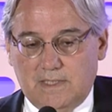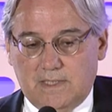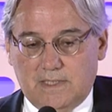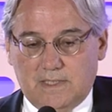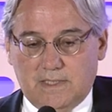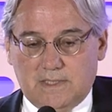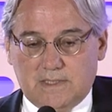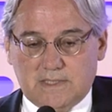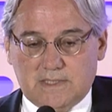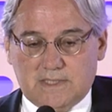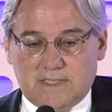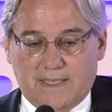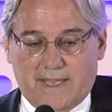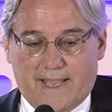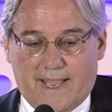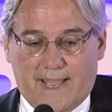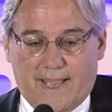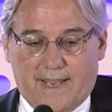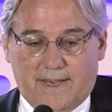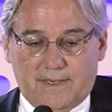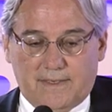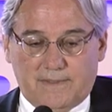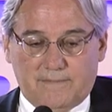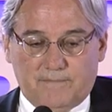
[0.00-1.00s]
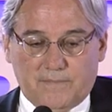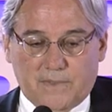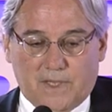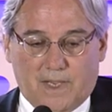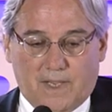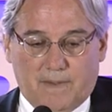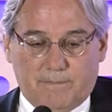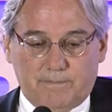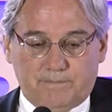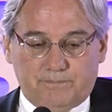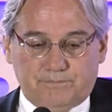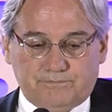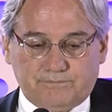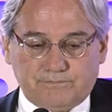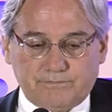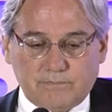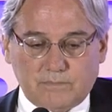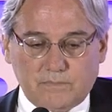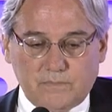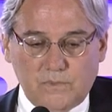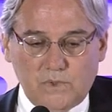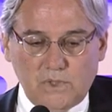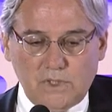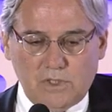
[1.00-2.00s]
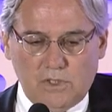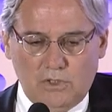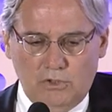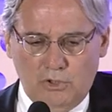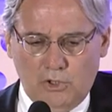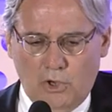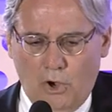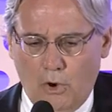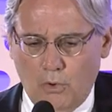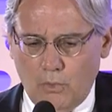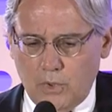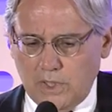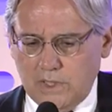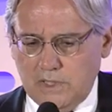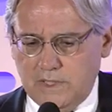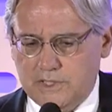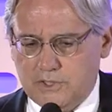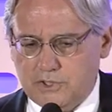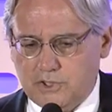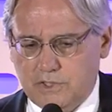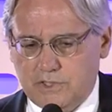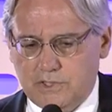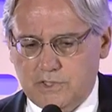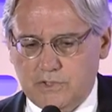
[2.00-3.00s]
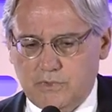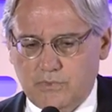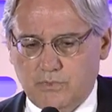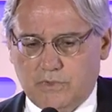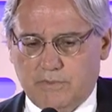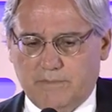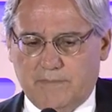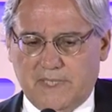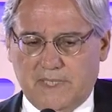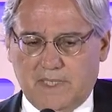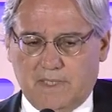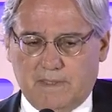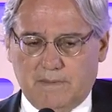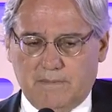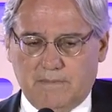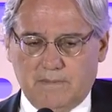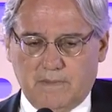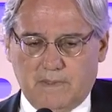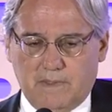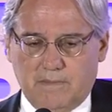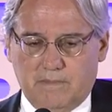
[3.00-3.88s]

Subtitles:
is that coalitions were being